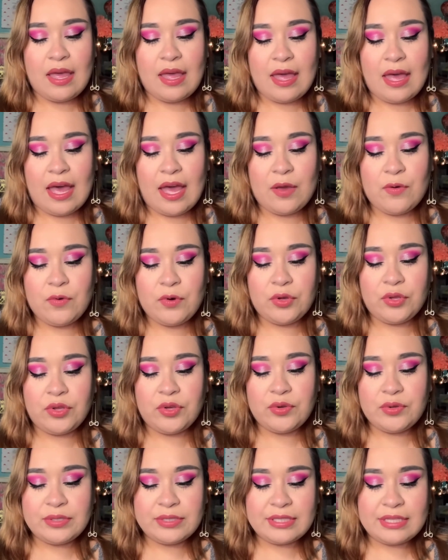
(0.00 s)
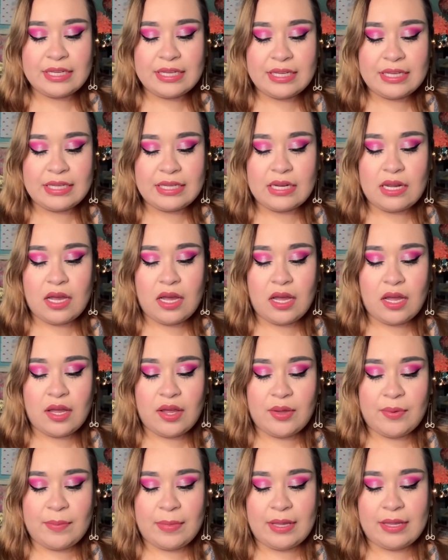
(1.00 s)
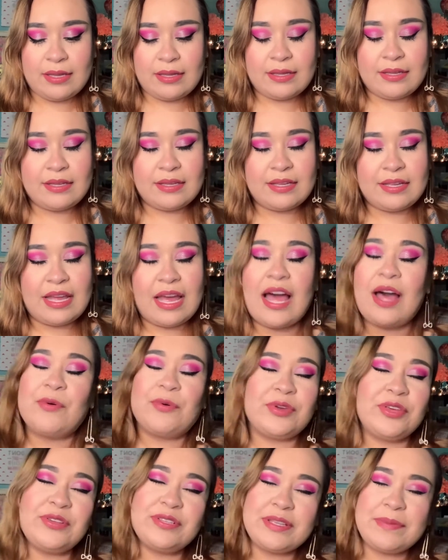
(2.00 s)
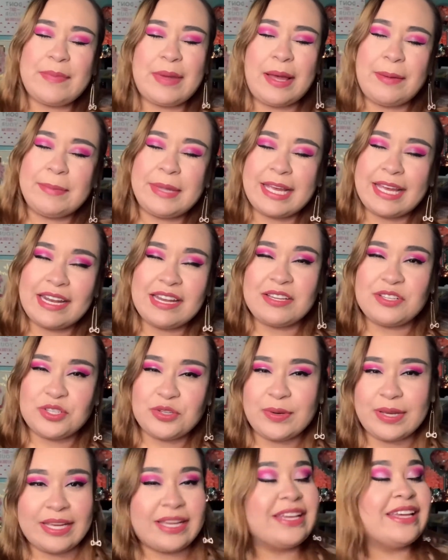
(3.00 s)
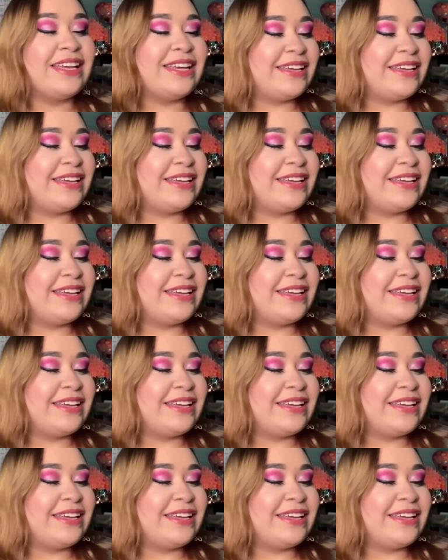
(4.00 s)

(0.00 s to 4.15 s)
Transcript: I will use it. Um, I will use it, but I'm not going to enjoy it.